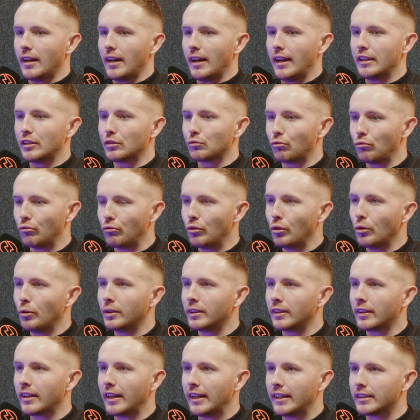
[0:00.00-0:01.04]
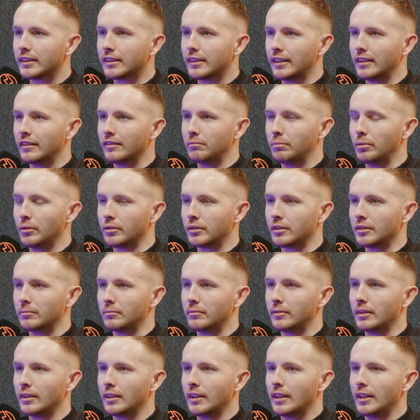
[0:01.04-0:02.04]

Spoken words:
It's ruined that state of boredom.